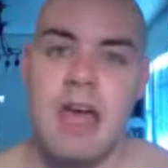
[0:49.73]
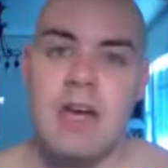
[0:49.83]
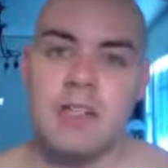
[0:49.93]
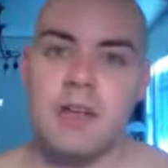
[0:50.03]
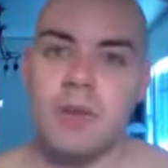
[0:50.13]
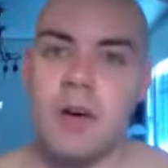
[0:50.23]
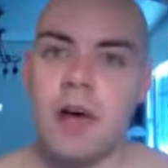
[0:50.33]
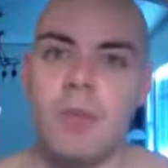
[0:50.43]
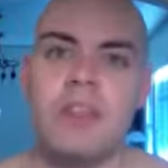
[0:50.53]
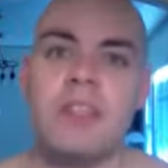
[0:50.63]

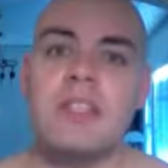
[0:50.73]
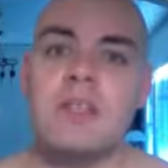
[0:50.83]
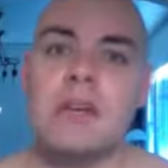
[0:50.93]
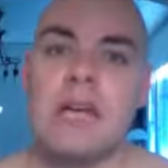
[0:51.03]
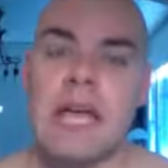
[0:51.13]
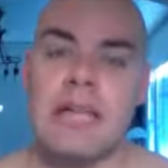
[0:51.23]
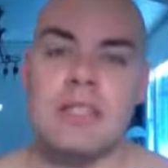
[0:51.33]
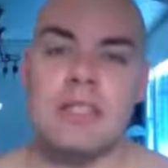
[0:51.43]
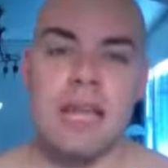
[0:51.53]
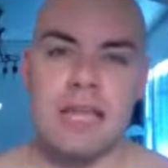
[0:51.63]
So with this look,
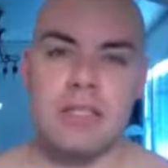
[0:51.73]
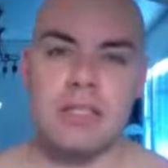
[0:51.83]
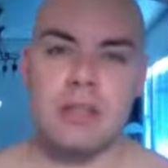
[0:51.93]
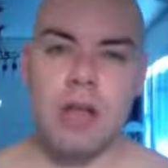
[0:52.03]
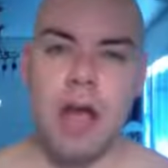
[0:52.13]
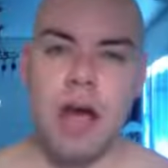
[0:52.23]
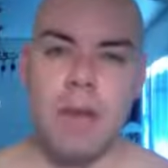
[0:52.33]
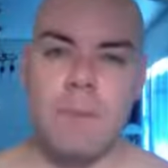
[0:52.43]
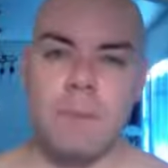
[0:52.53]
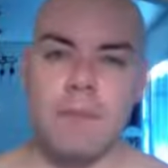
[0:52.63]
it's less
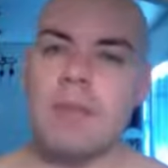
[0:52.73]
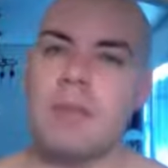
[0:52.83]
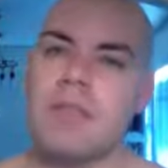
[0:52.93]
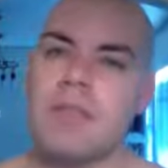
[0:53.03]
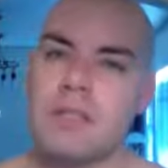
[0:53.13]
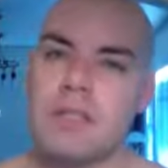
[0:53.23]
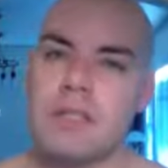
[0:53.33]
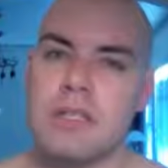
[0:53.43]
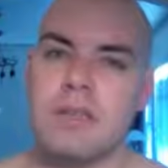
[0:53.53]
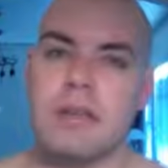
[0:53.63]
like previous looks
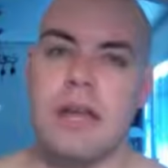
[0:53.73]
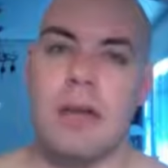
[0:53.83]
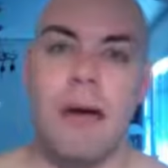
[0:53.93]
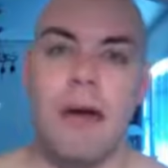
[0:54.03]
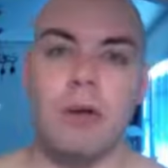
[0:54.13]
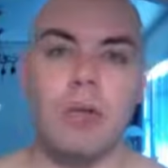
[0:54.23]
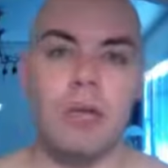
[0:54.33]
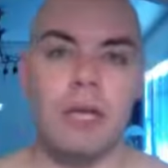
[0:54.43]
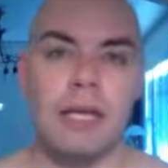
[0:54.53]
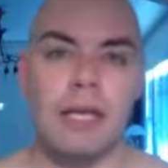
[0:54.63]
that I've done about
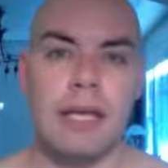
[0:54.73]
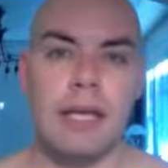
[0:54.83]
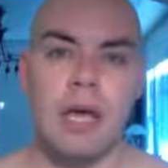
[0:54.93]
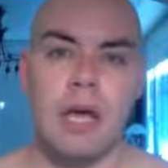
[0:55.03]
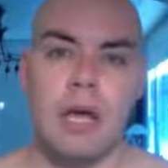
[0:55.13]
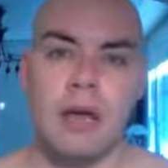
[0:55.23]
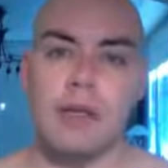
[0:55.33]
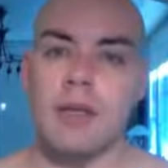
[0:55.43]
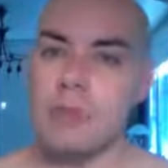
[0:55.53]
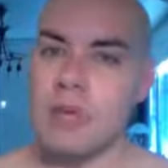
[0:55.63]
looking
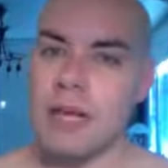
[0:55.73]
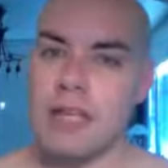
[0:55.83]
human.